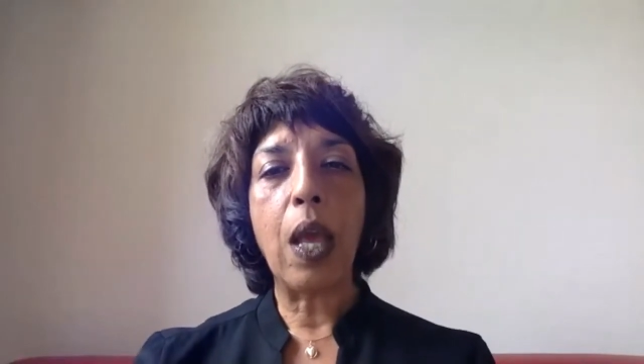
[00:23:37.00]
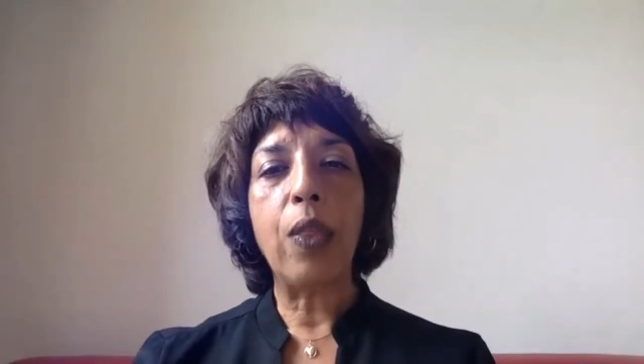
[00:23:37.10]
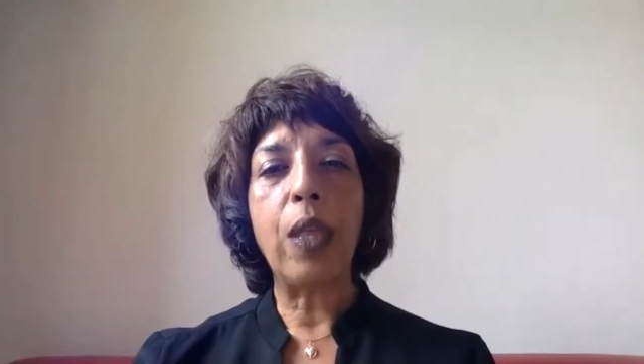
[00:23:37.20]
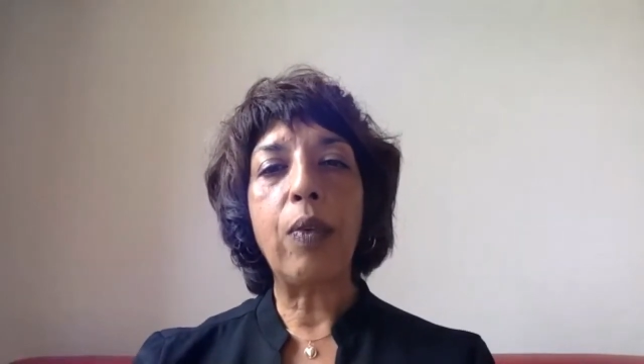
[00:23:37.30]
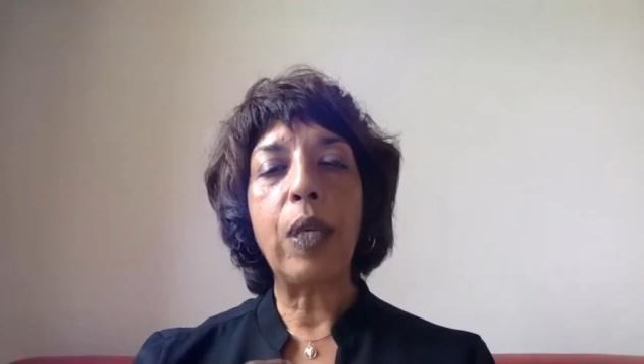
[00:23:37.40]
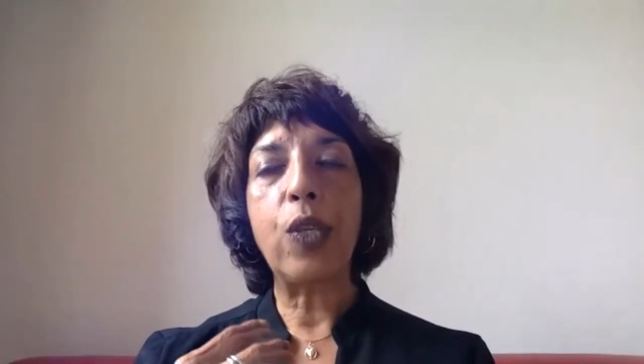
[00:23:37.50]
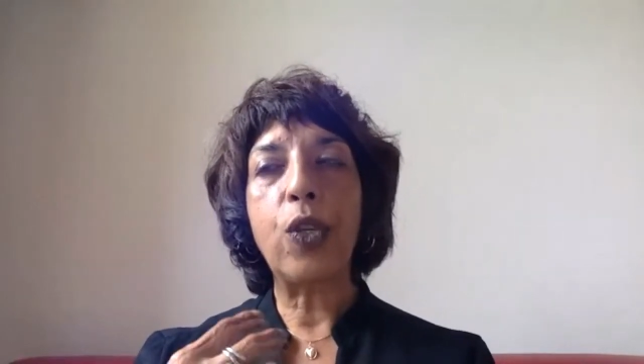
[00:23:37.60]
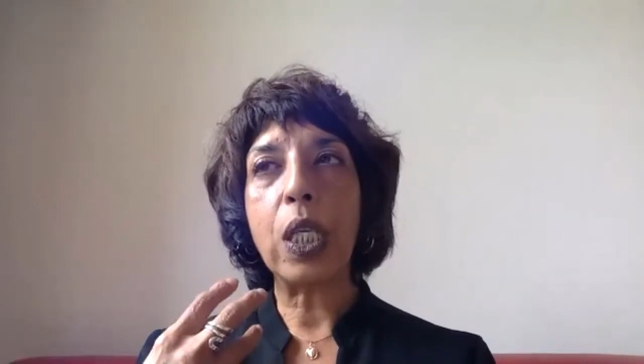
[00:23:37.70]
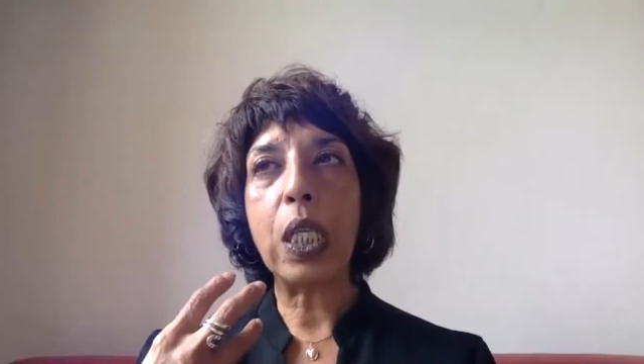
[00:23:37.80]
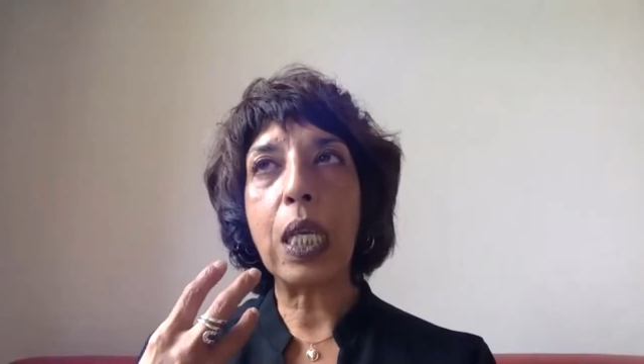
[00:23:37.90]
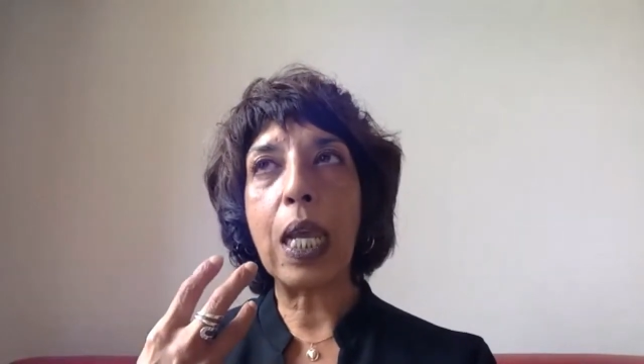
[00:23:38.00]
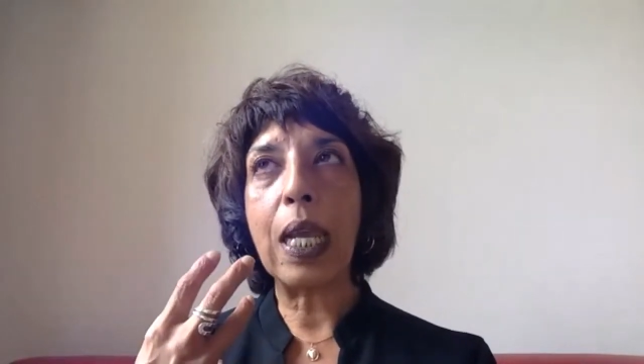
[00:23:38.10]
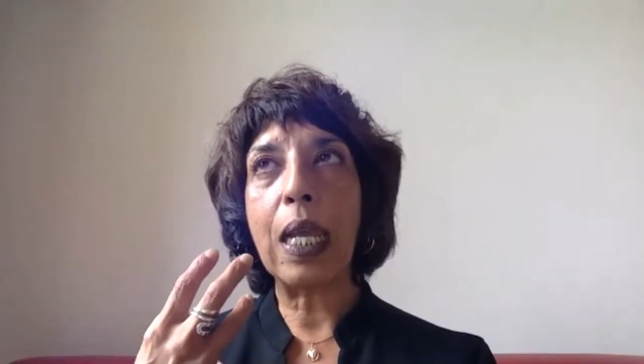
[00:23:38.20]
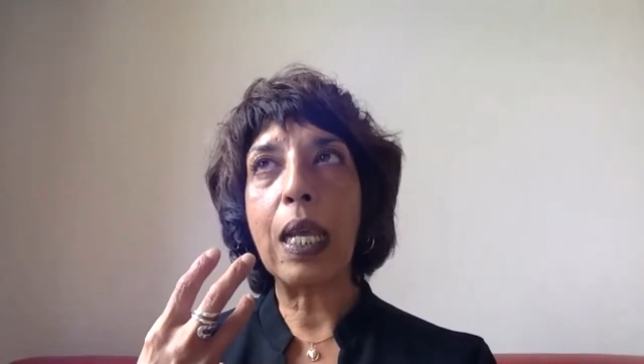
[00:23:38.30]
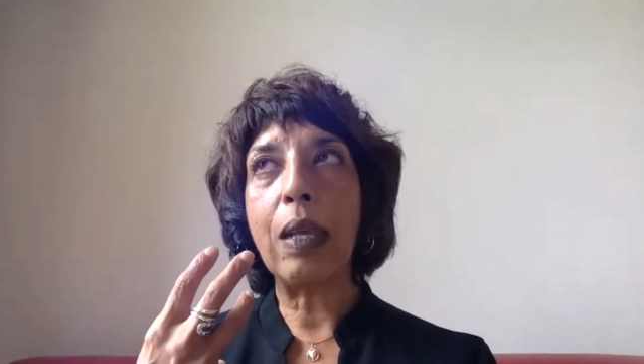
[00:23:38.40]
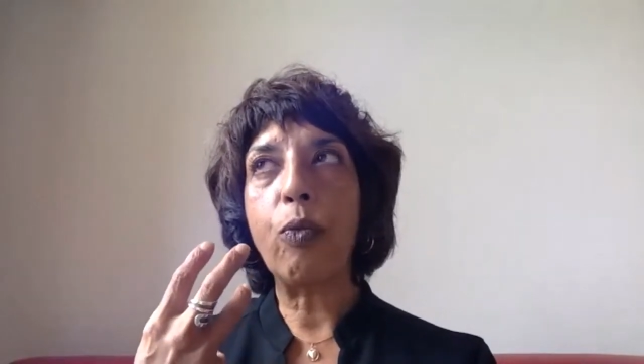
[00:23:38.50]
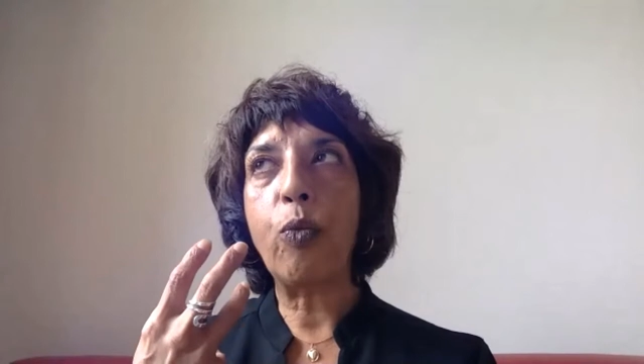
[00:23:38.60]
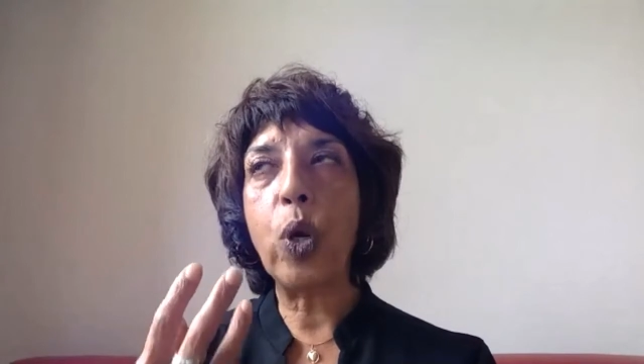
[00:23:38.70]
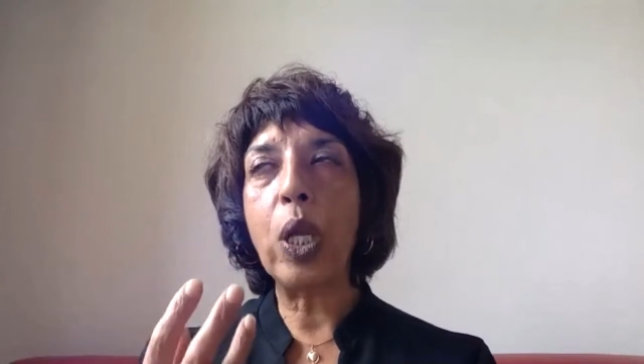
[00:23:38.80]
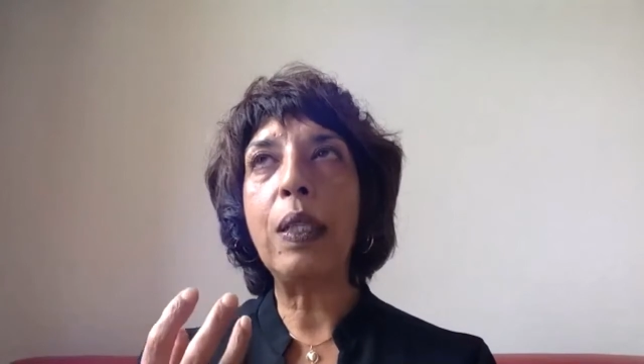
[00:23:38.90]
There is just a
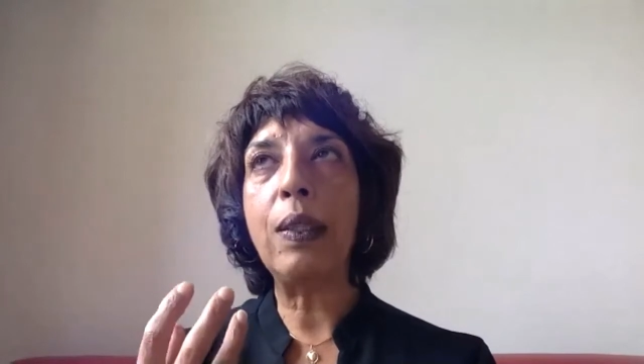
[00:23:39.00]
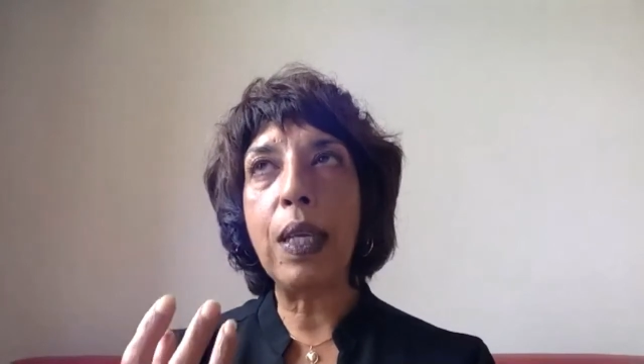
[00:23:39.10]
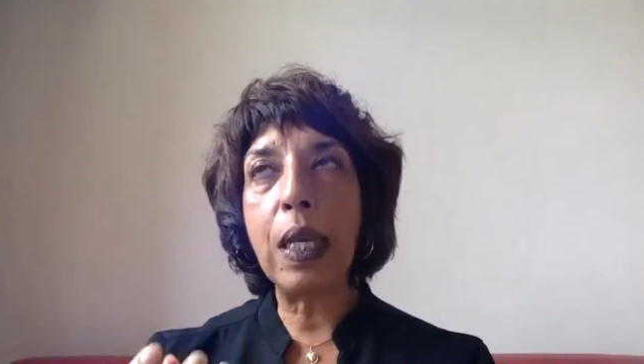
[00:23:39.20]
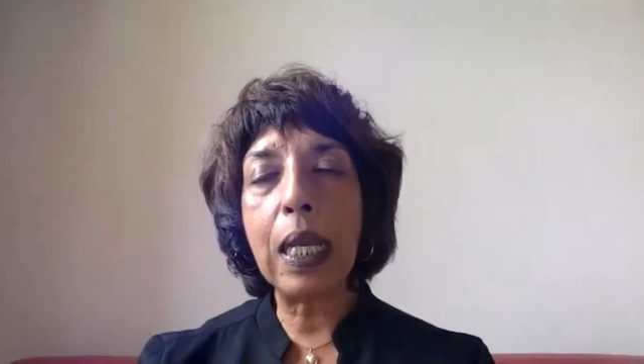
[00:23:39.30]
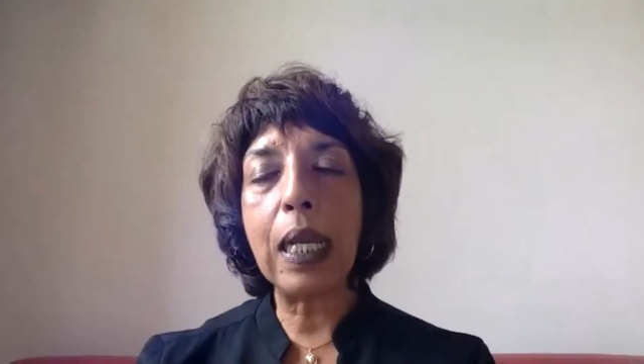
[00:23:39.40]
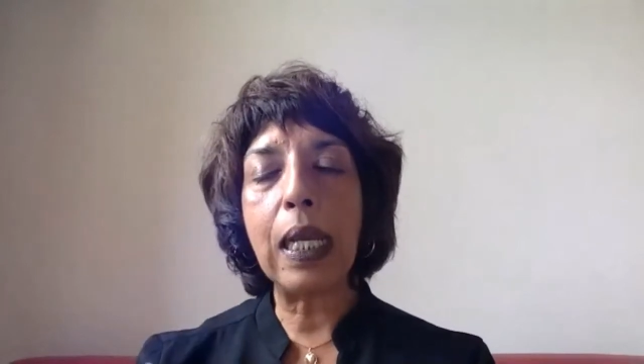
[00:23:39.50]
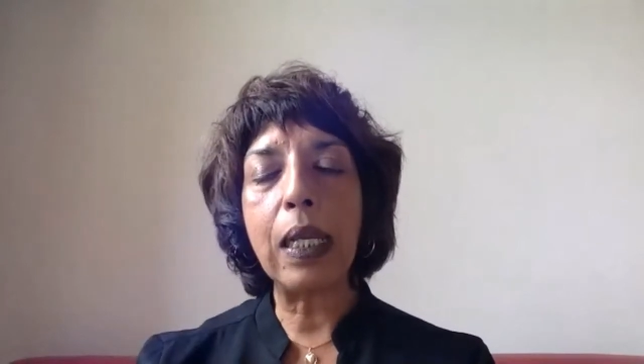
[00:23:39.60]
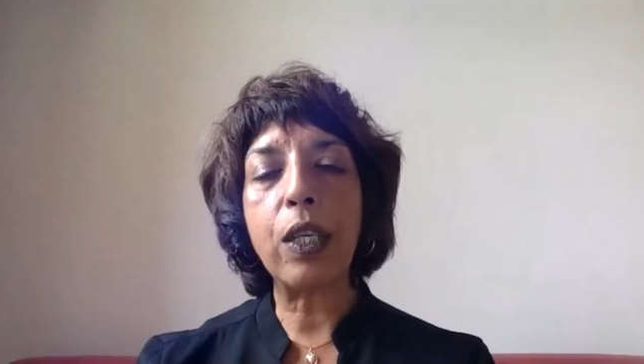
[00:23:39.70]
real need